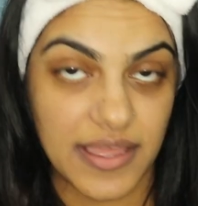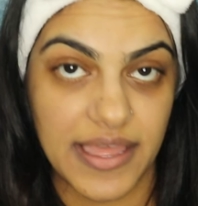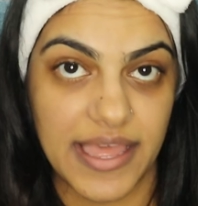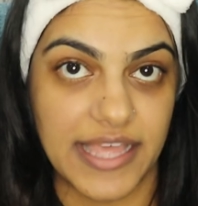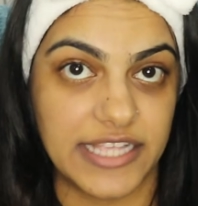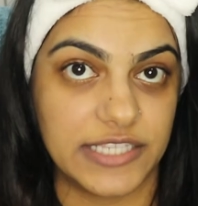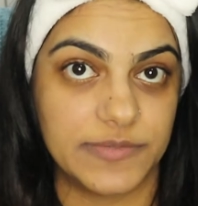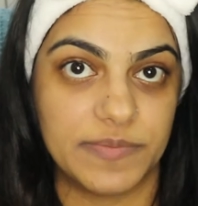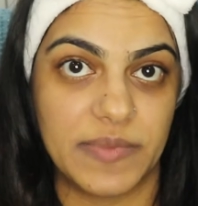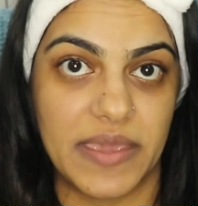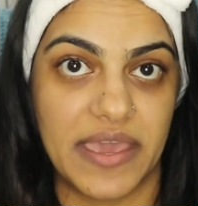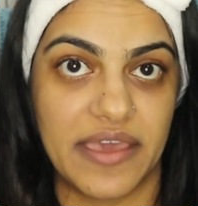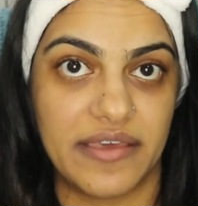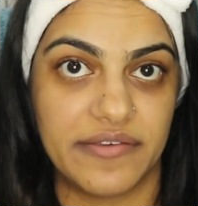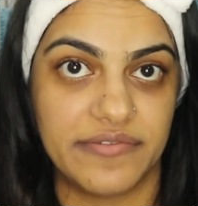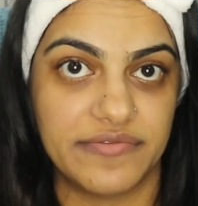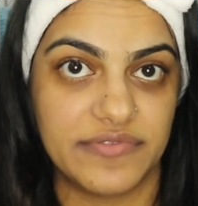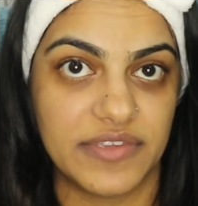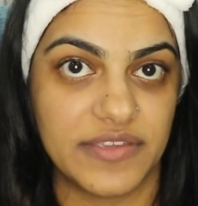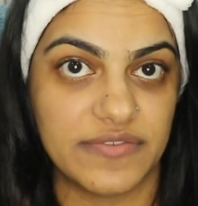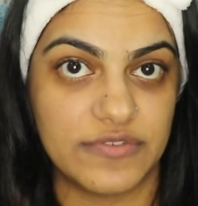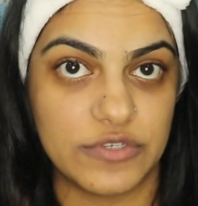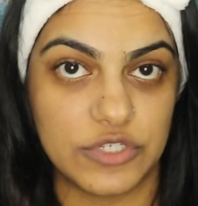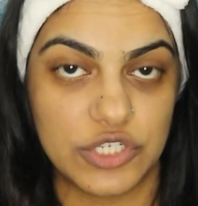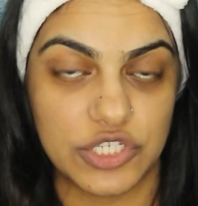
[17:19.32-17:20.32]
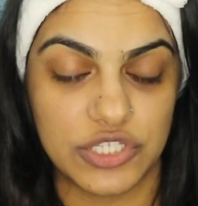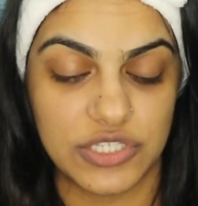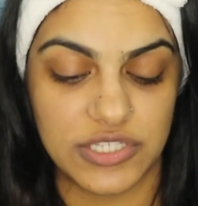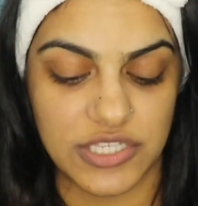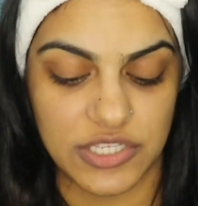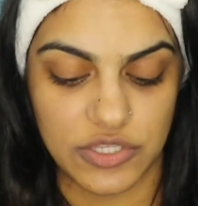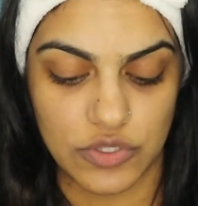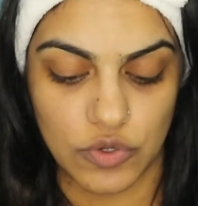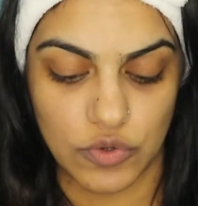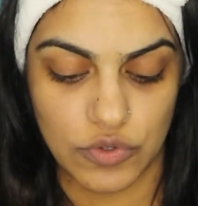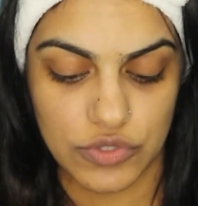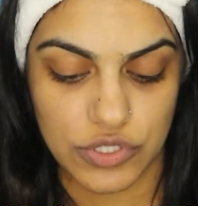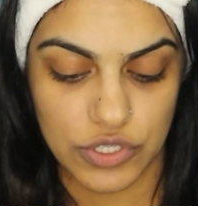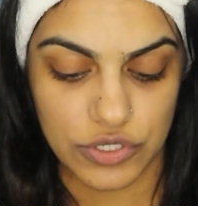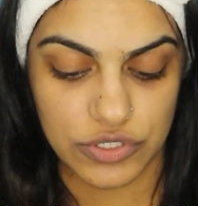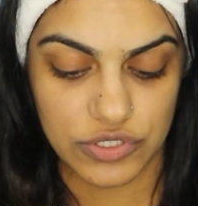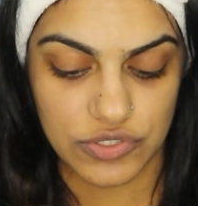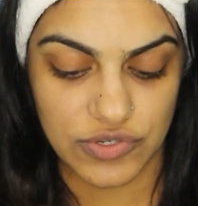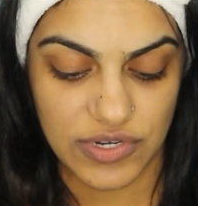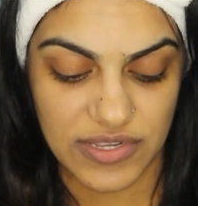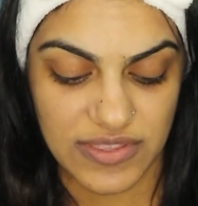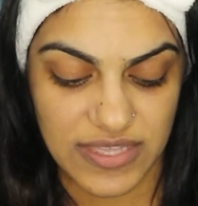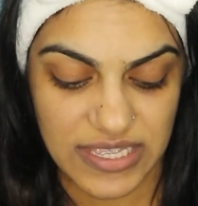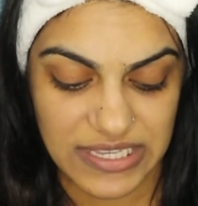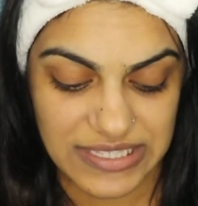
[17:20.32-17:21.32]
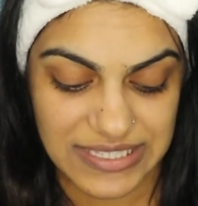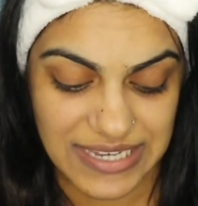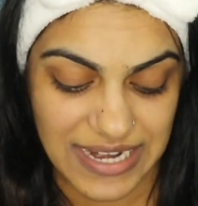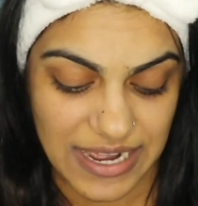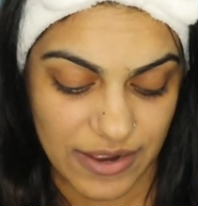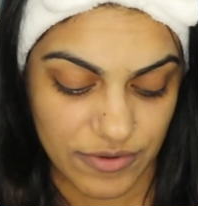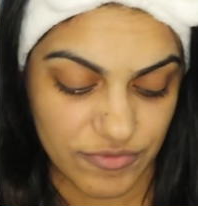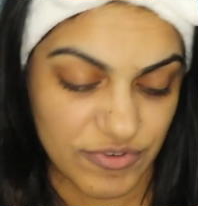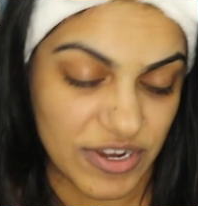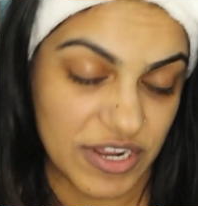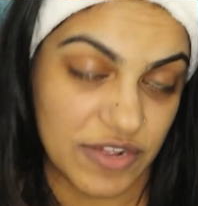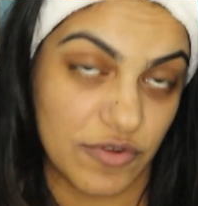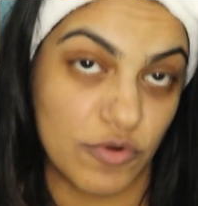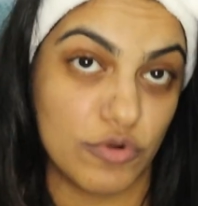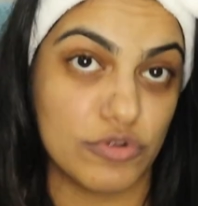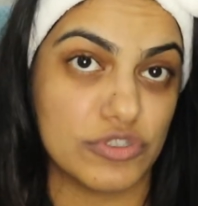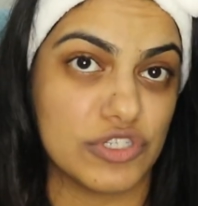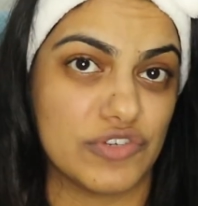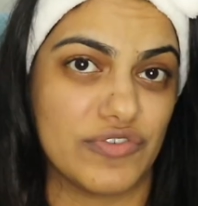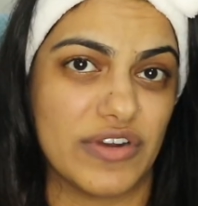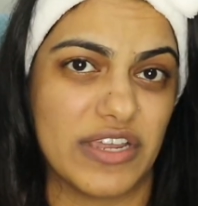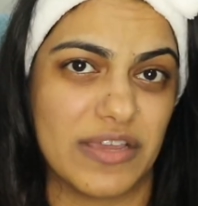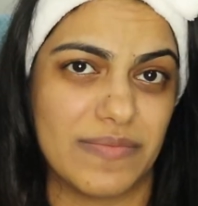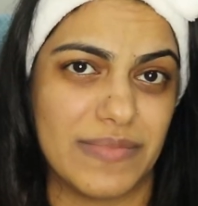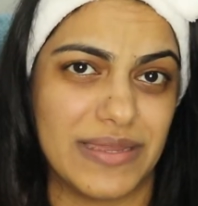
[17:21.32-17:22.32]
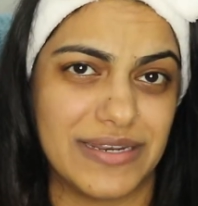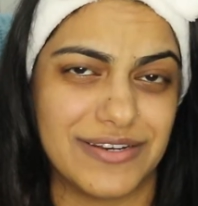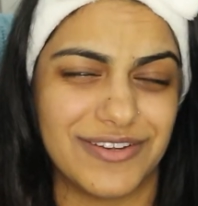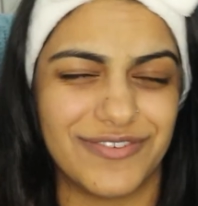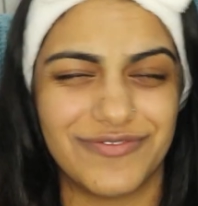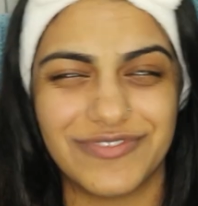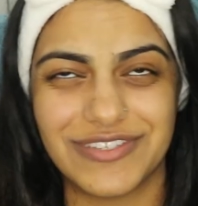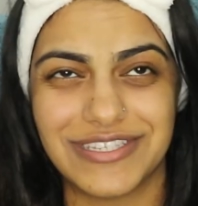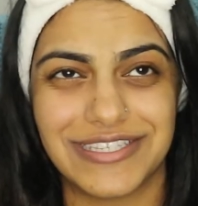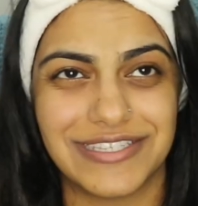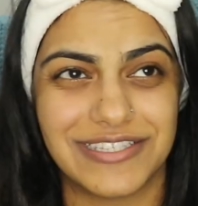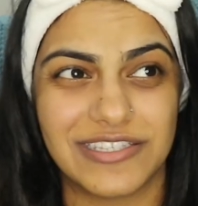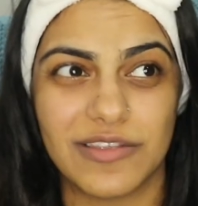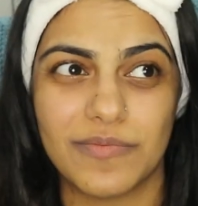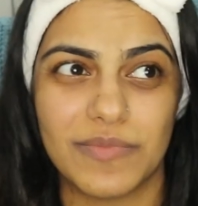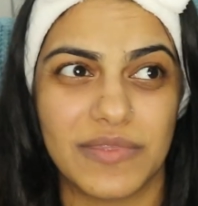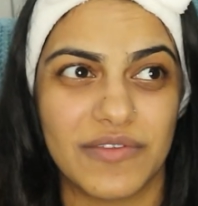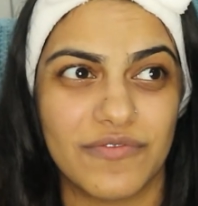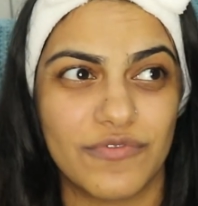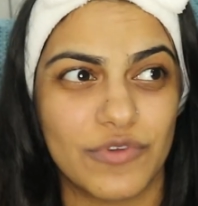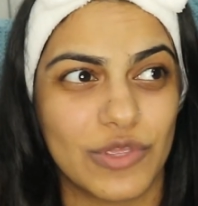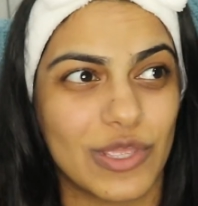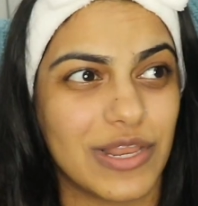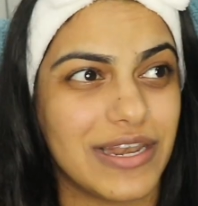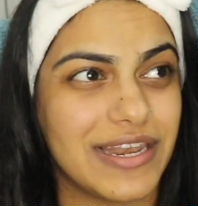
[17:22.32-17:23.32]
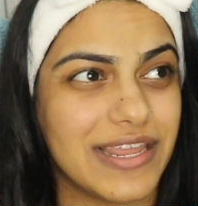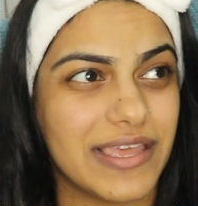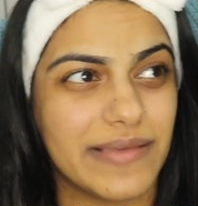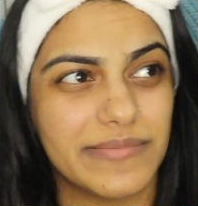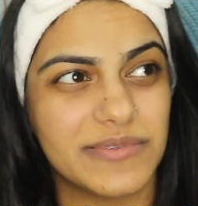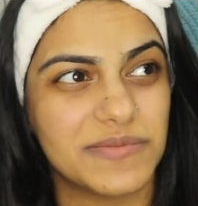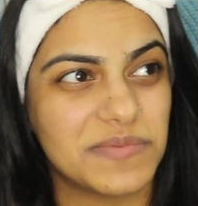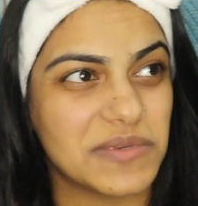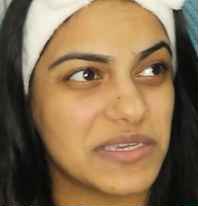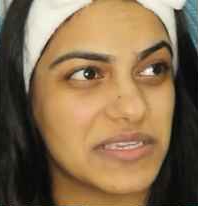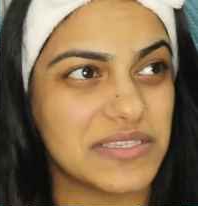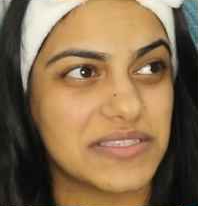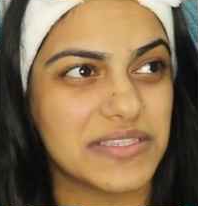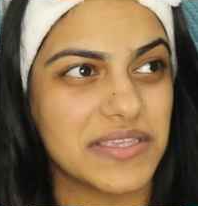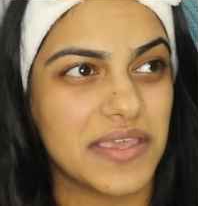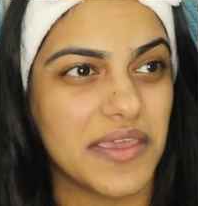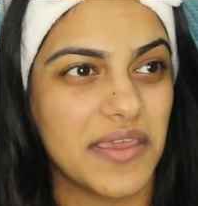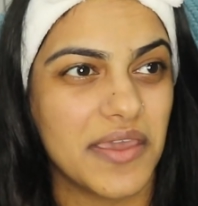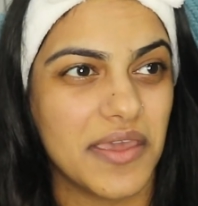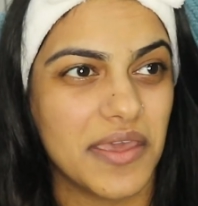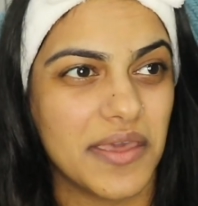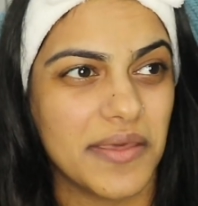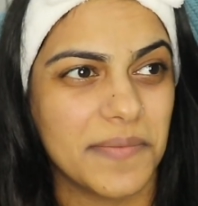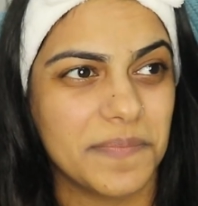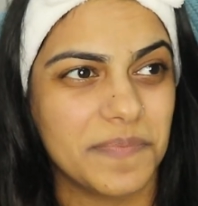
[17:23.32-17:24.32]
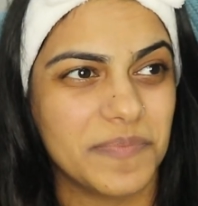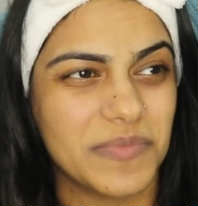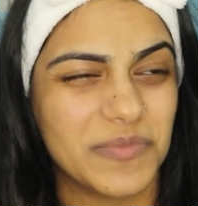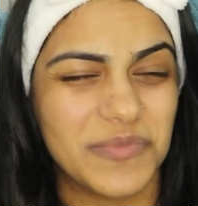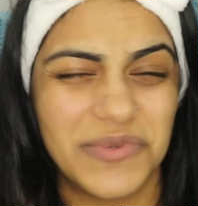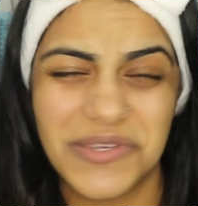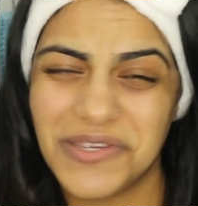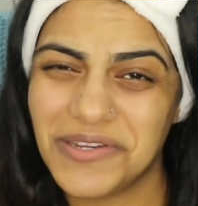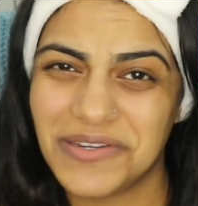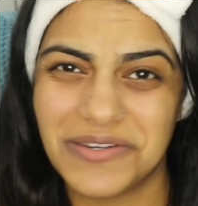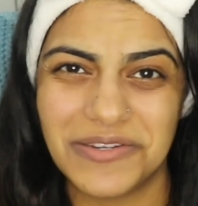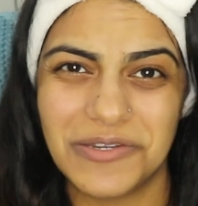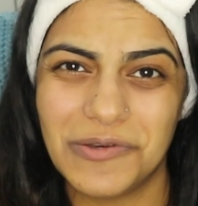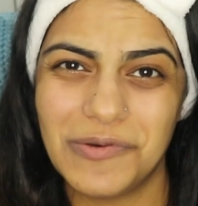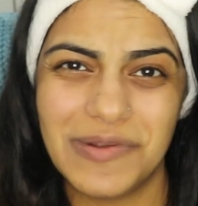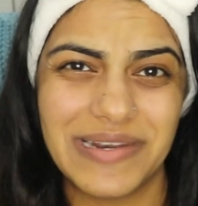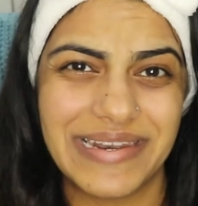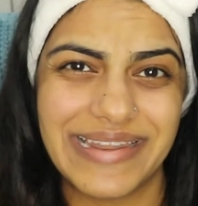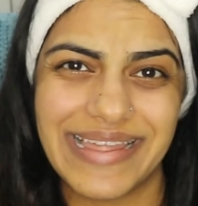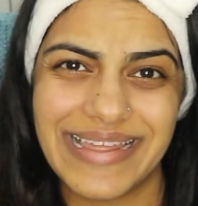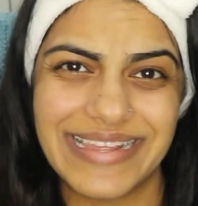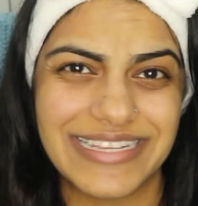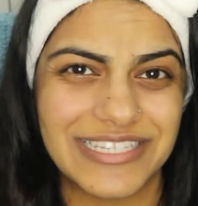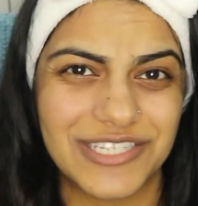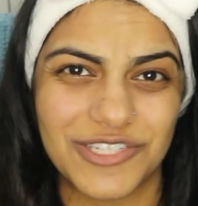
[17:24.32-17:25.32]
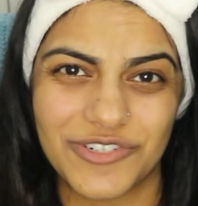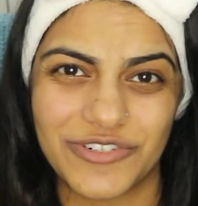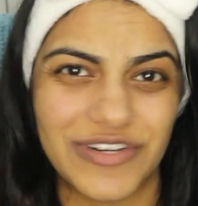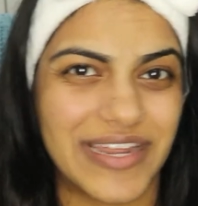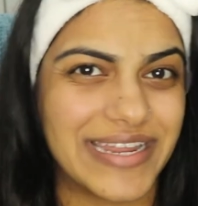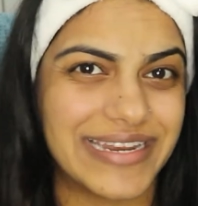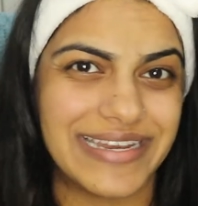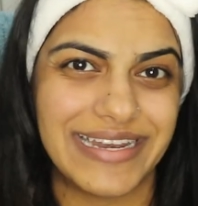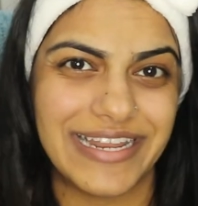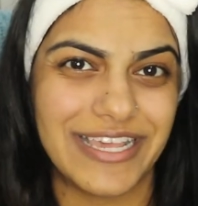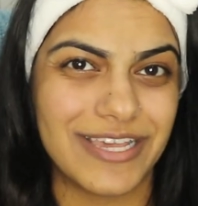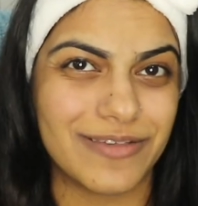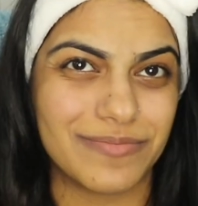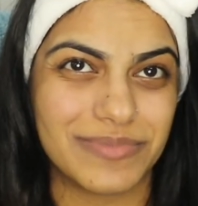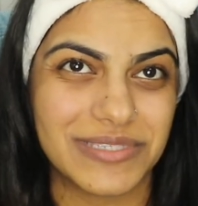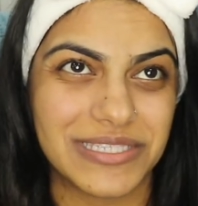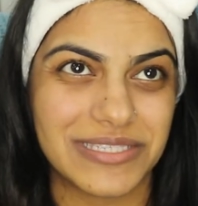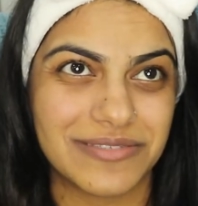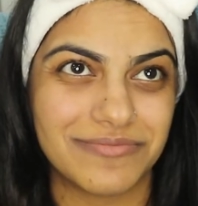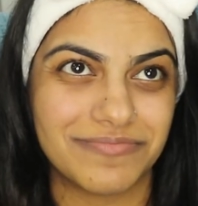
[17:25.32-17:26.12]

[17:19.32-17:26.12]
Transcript: SPF. If you just did those three things, and I would also recommend obviously something for your lips, because no one likes dried lips.